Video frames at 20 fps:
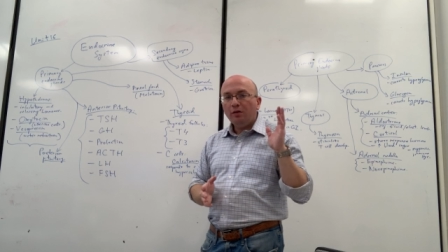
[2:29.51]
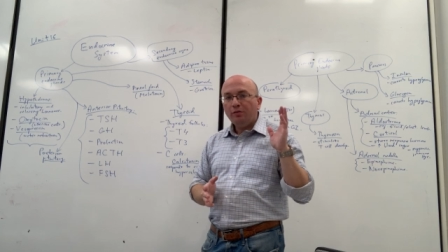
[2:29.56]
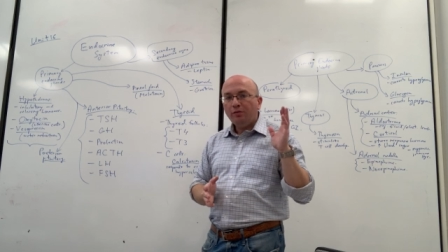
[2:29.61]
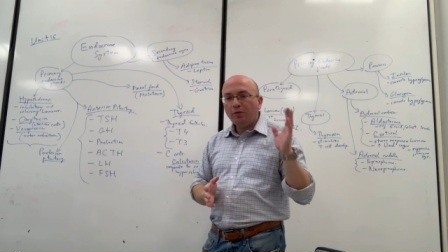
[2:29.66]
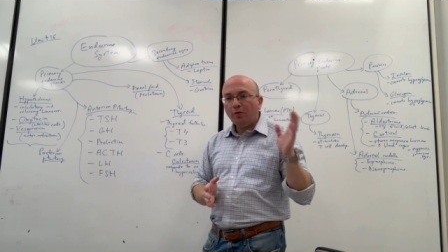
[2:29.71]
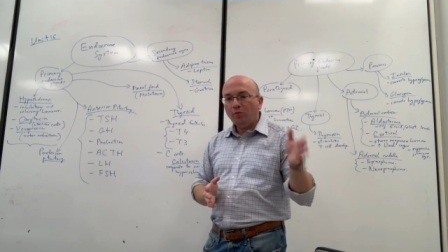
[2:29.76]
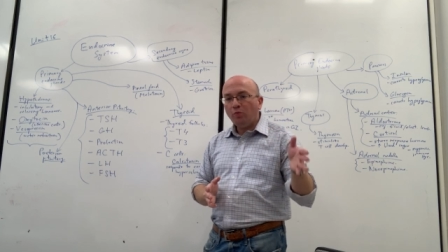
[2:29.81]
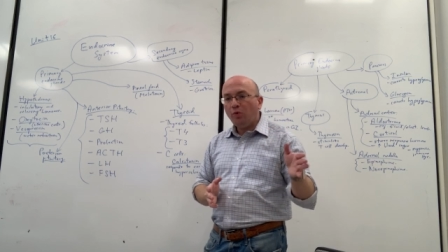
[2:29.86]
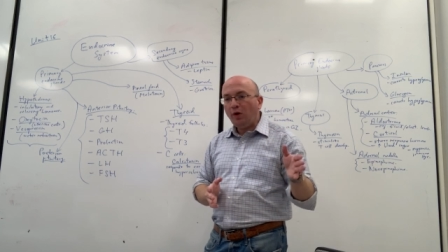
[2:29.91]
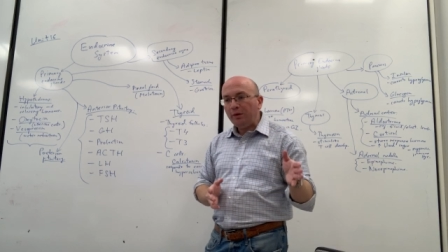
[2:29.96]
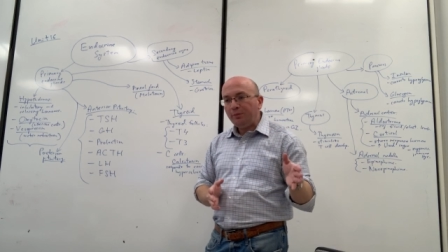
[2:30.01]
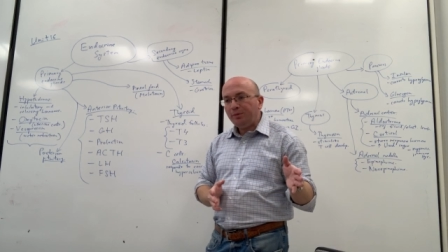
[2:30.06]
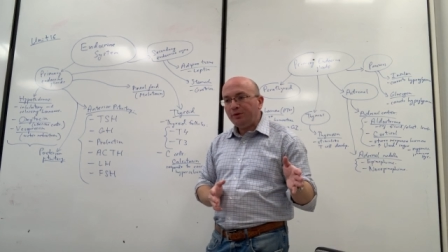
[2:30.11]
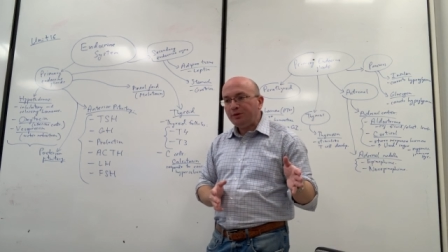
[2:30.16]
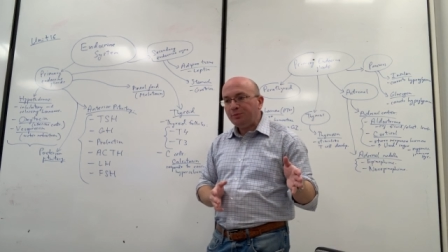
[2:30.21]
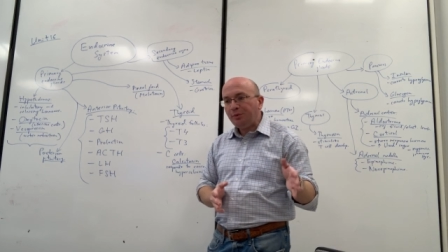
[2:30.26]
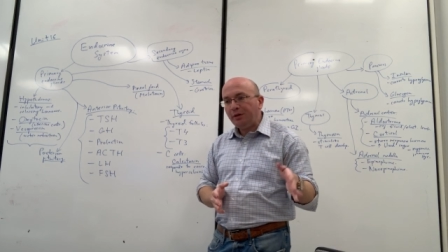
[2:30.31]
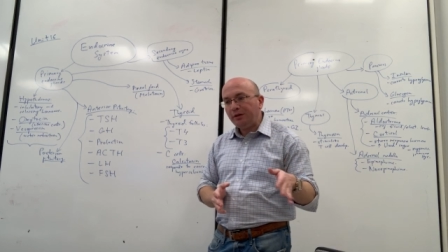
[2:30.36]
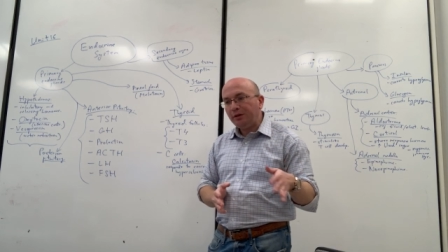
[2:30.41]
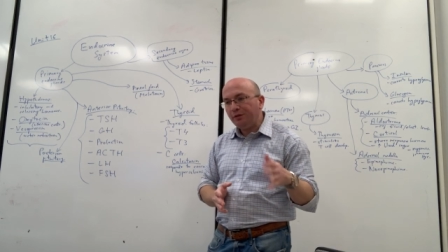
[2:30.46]
from one
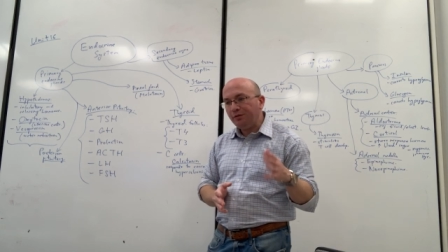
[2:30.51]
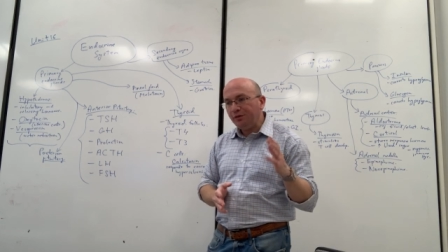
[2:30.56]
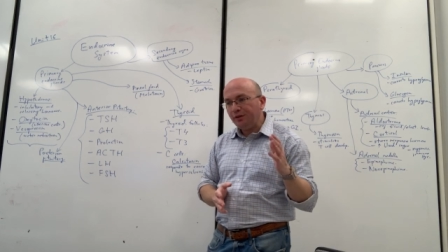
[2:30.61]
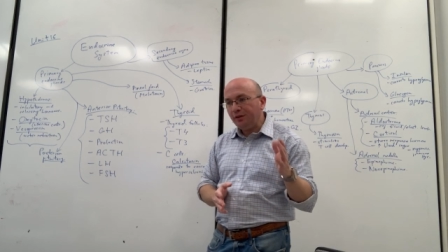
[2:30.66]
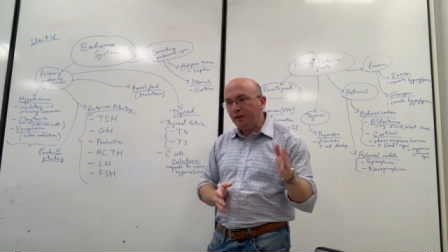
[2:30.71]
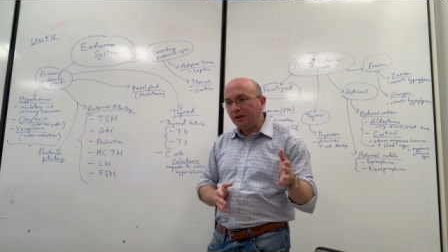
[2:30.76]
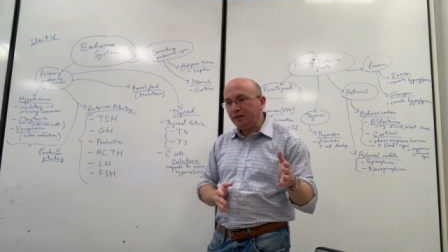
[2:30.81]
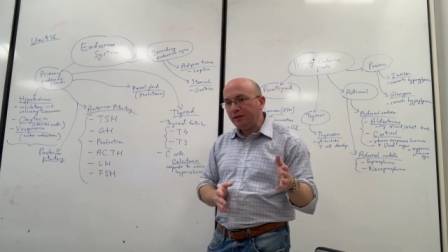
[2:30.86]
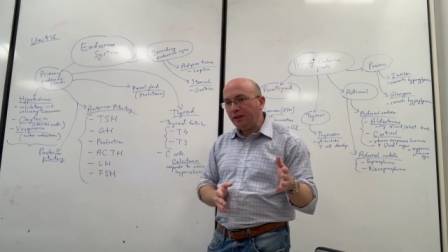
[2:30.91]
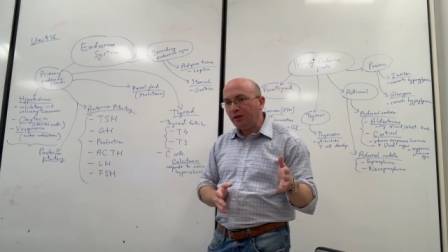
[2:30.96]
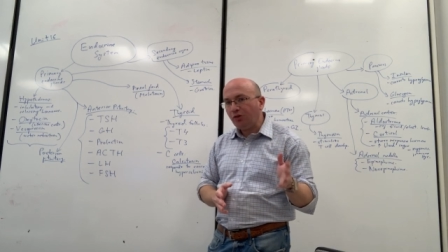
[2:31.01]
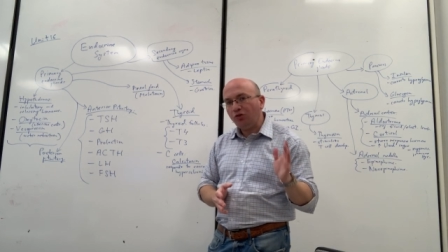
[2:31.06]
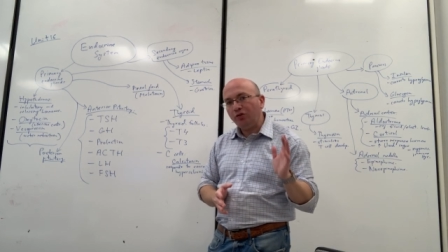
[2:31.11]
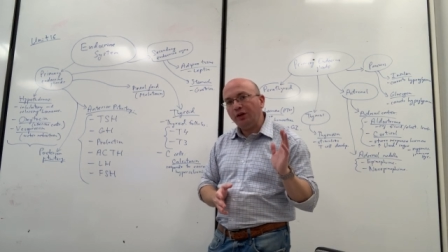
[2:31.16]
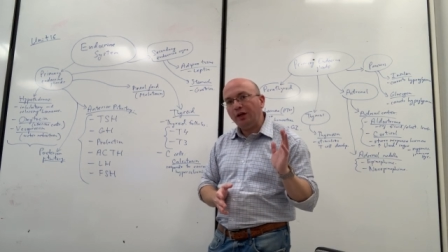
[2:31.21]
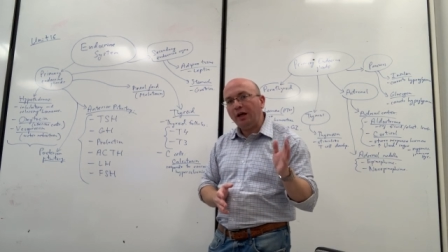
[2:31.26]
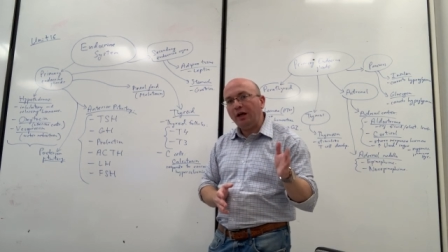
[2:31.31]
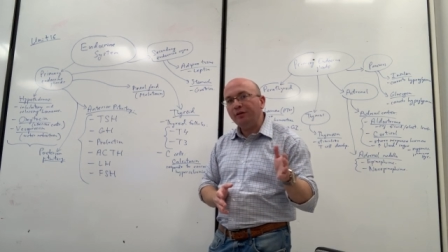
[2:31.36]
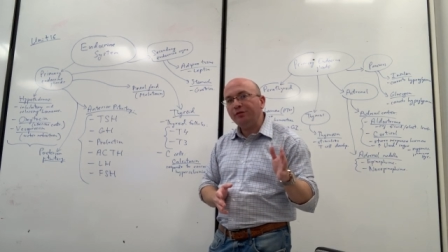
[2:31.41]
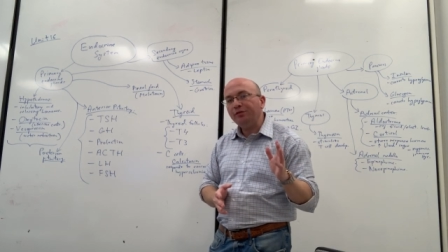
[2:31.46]
perspective, it does
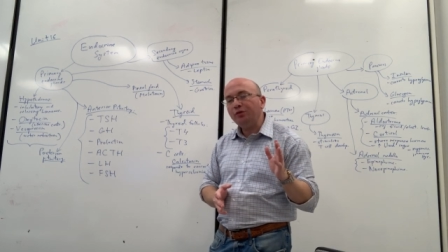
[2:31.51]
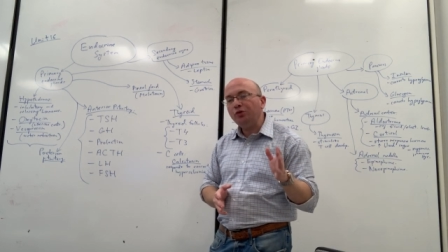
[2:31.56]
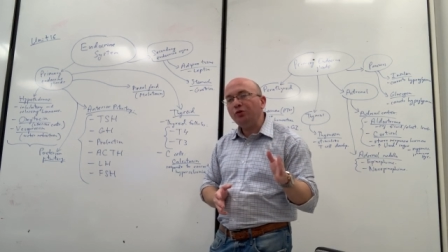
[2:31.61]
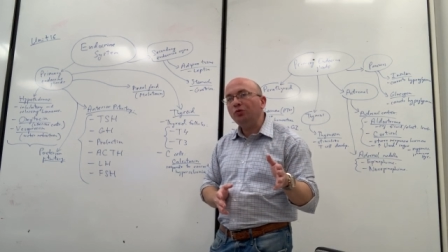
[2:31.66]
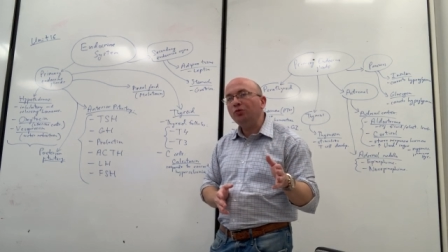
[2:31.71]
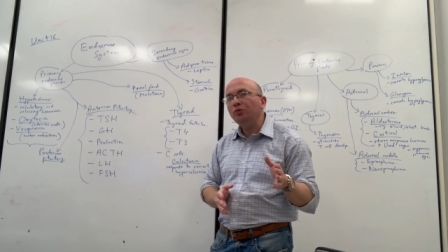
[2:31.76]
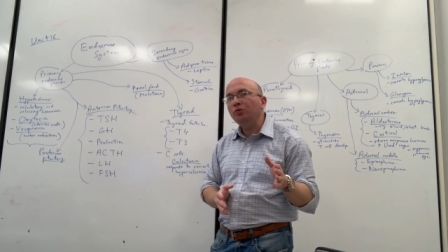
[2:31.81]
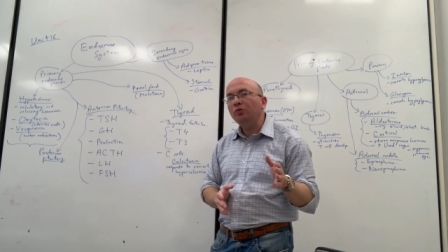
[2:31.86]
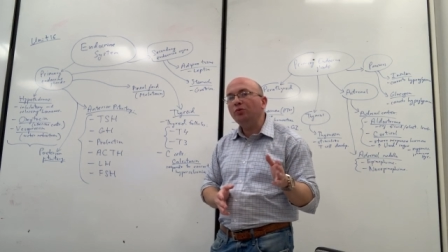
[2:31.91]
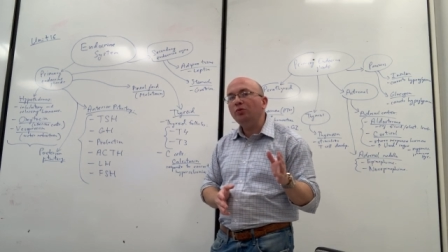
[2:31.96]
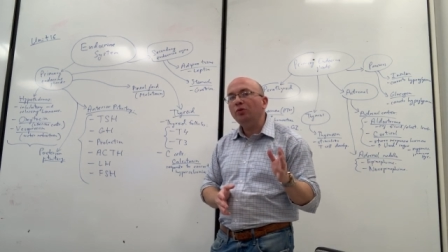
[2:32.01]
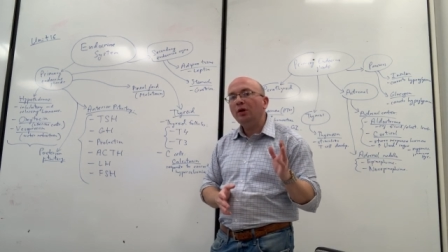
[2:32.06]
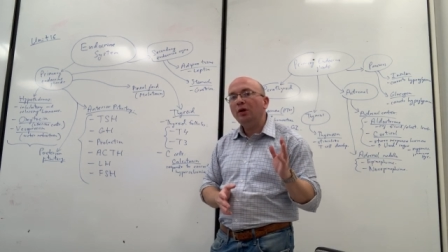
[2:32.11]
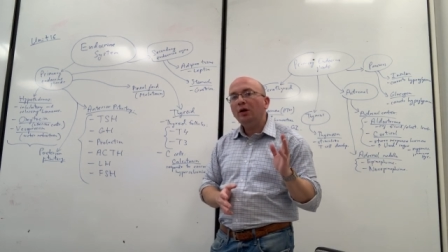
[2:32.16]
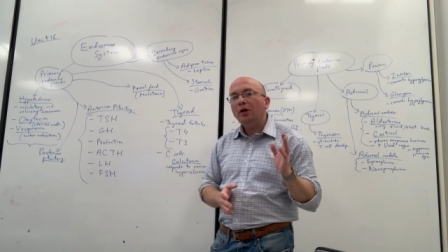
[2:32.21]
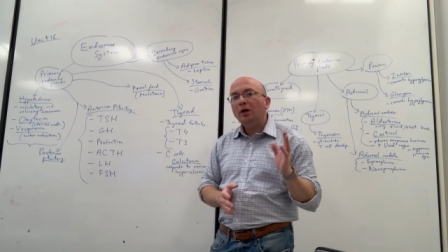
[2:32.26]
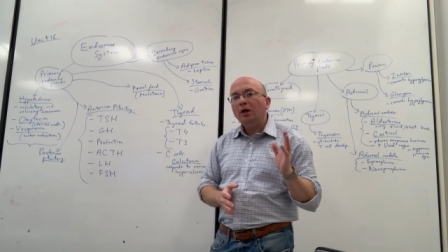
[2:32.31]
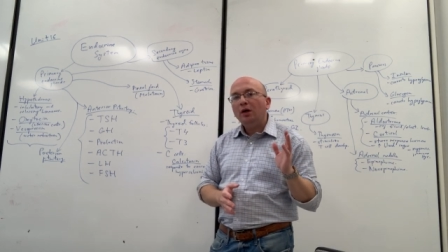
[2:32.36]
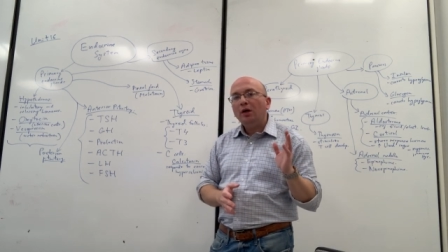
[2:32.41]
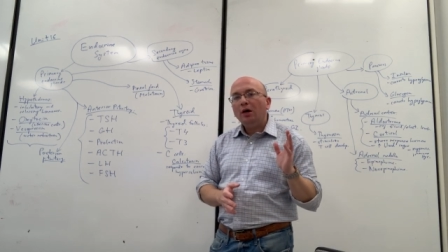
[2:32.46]
actually have two
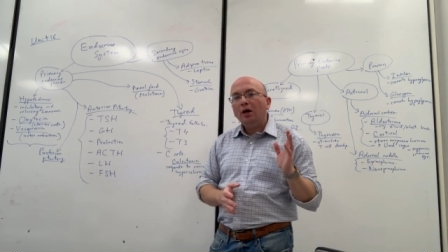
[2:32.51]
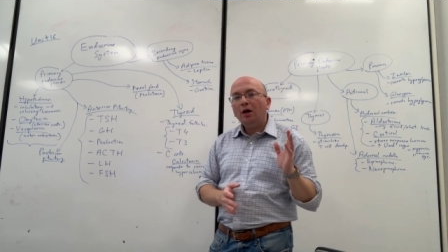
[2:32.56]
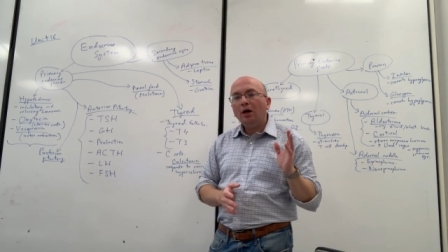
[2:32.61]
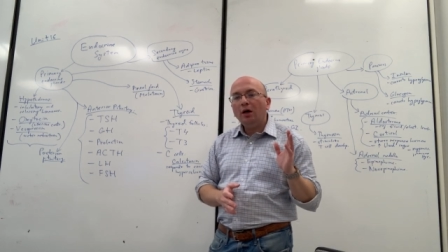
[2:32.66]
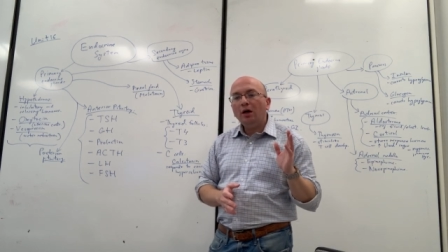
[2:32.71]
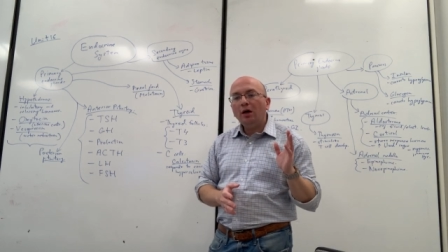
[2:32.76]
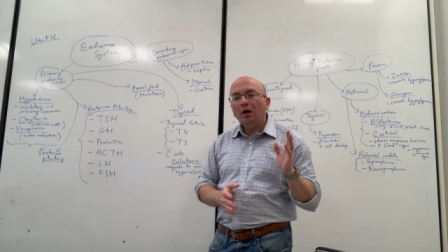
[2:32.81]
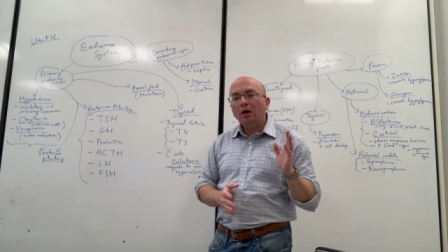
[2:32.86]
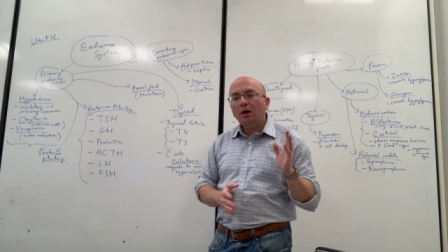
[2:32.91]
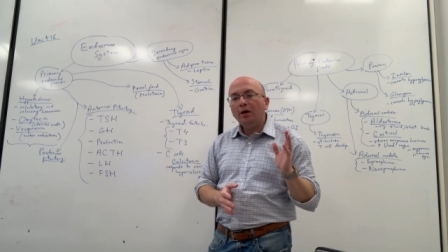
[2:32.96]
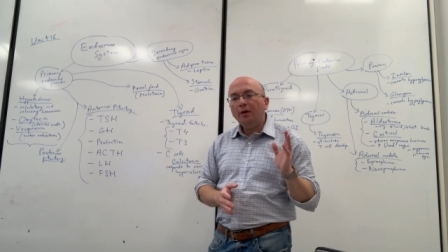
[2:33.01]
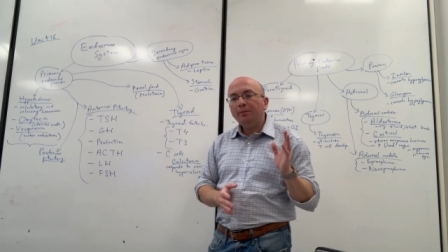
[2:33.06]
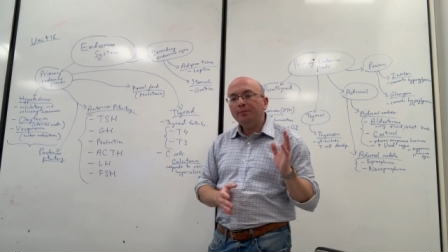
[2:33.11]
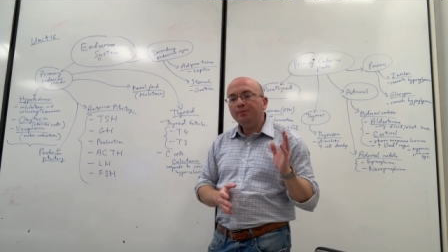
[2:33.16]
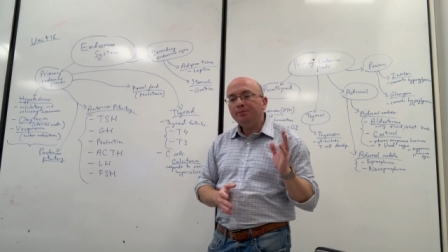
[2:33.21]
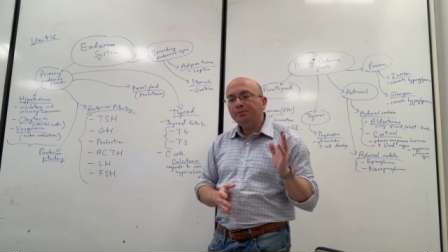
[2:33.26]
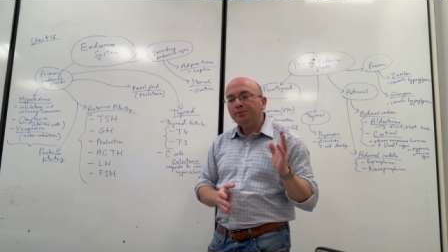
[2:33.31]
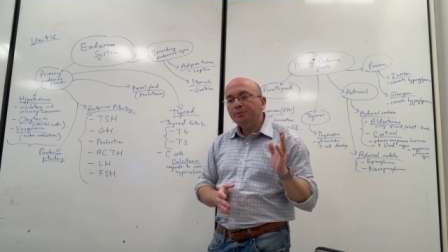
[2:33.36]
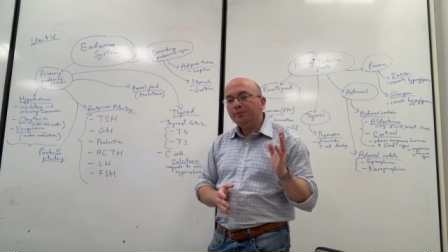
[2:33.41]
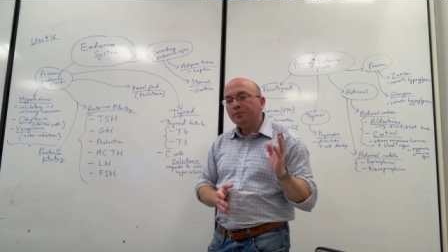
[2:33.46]
um,